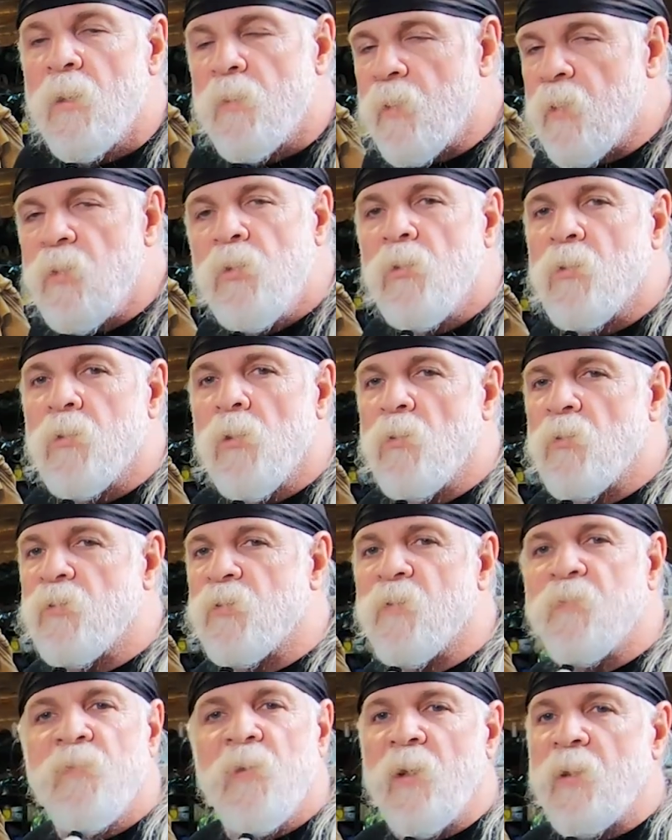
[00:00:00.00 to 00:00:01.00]
then you
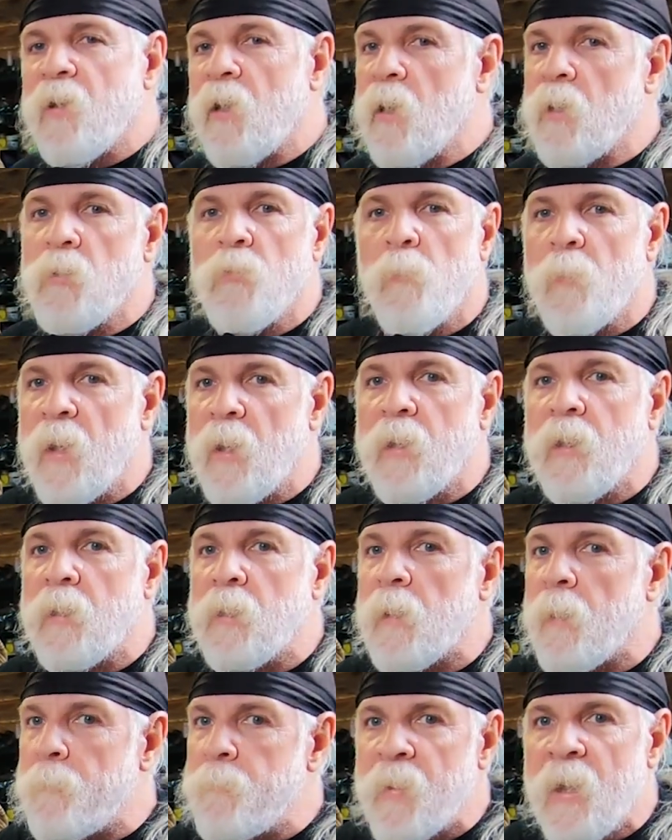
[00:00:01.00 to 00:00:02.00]
close the vent and you're
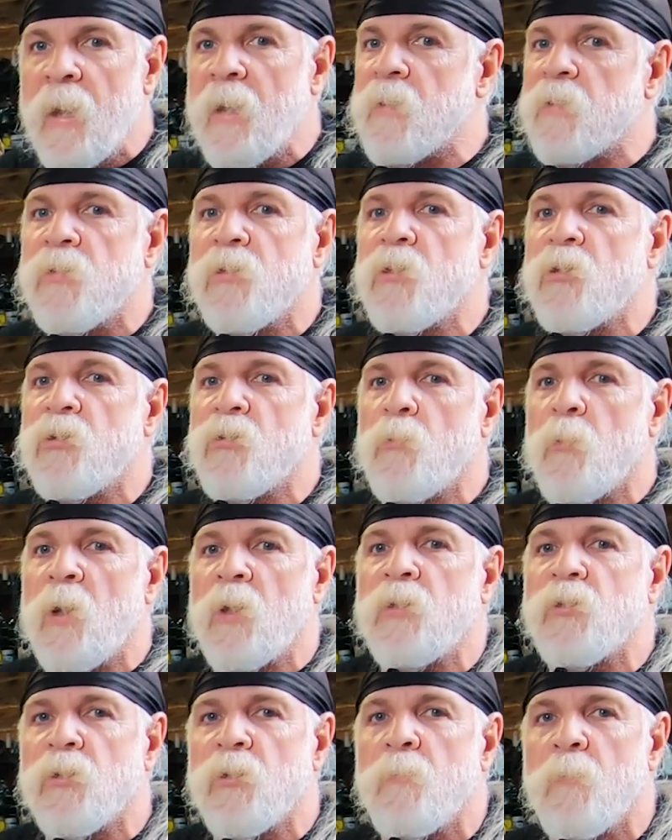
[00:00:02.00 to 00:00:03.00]
making a bad
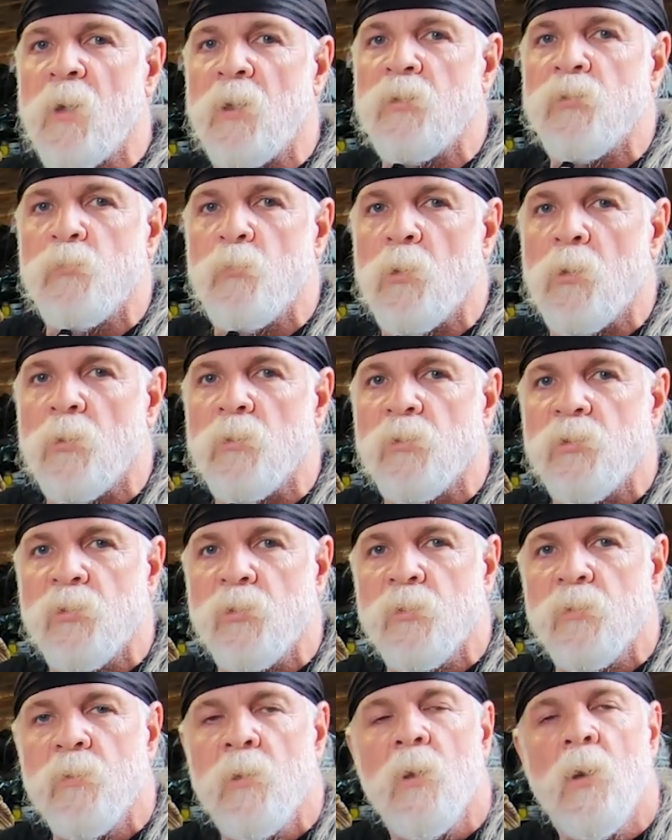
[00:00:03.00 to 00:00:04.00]
situation much
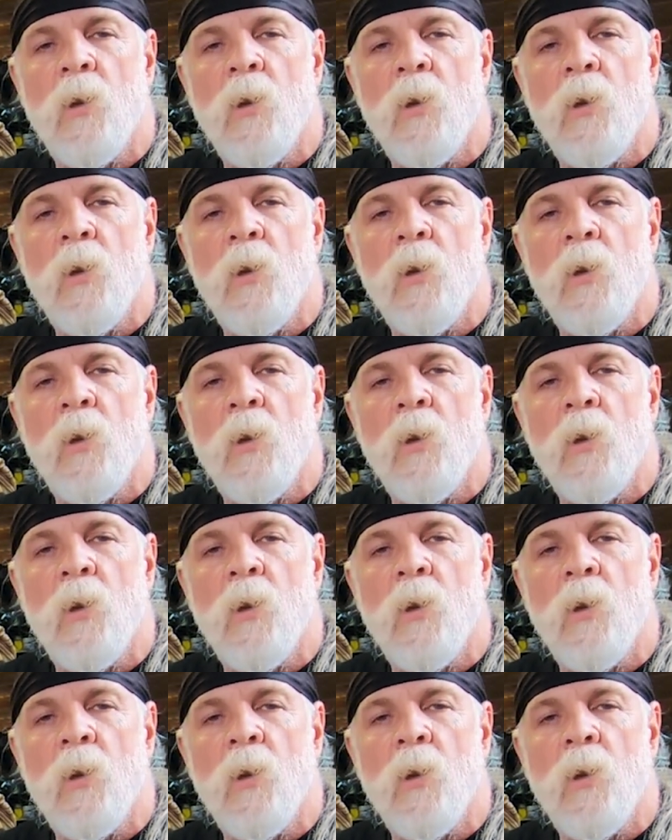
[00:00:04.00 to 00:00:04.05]
worse.